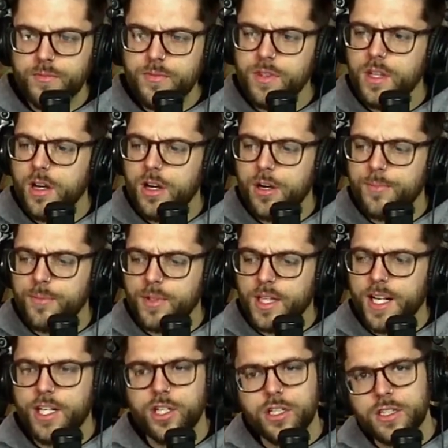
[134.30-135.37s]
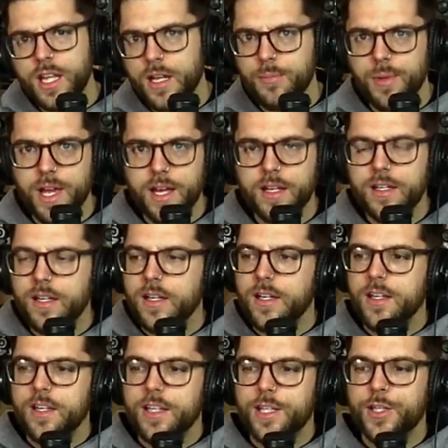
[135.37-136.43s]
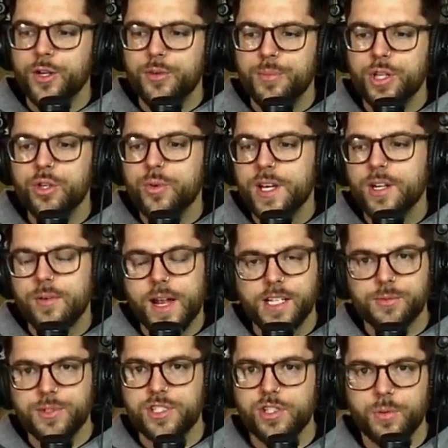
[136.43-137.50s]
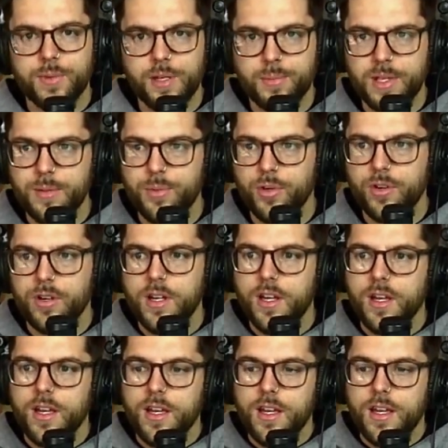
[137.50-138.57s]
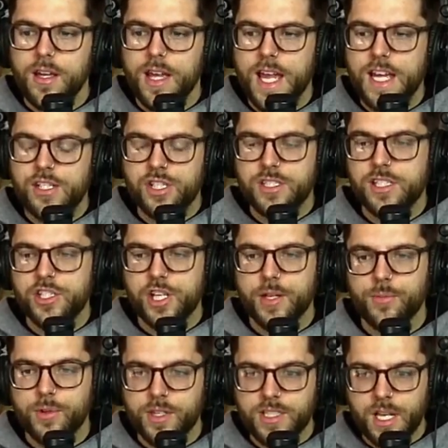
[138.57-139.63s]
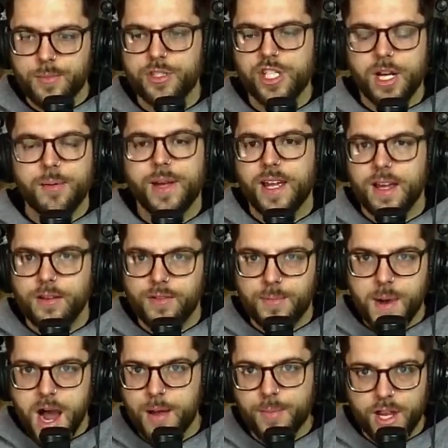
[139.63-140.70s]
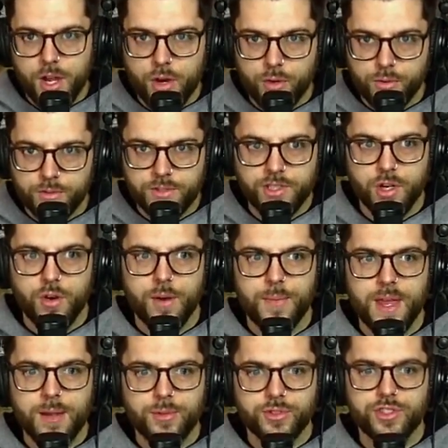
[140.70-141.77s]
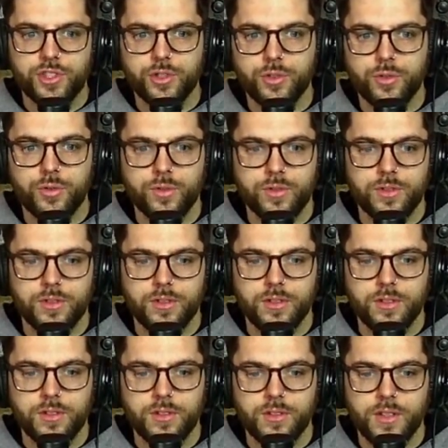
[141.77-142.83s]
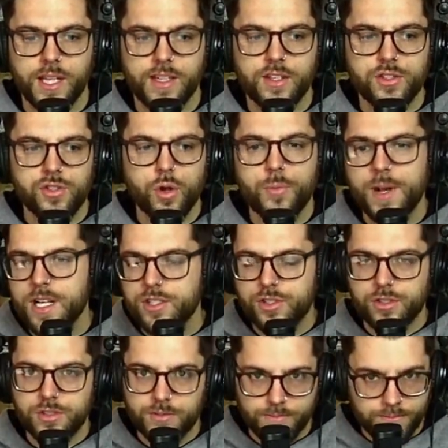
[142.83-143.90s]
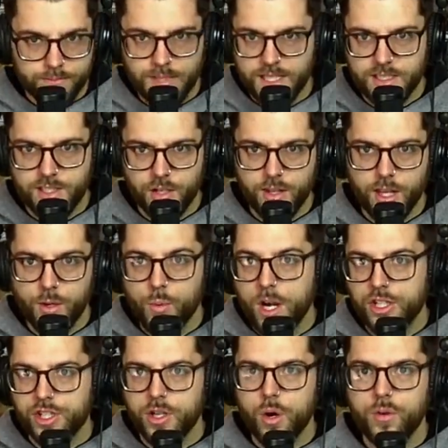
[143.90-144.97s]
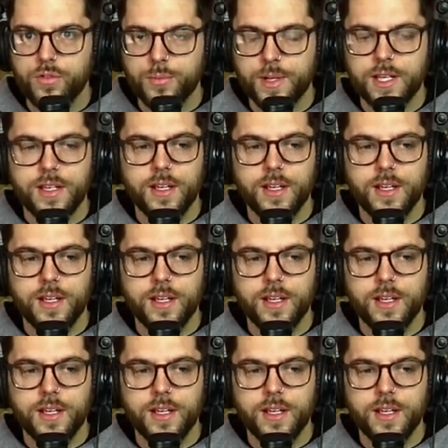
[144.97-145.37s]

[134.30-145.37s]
a lot of good, a lot of bad, but you interact with so many people, and just in general, the type of job I have, I'm on my own, so I'm able to, like, there's no manager necessarily like watching over me.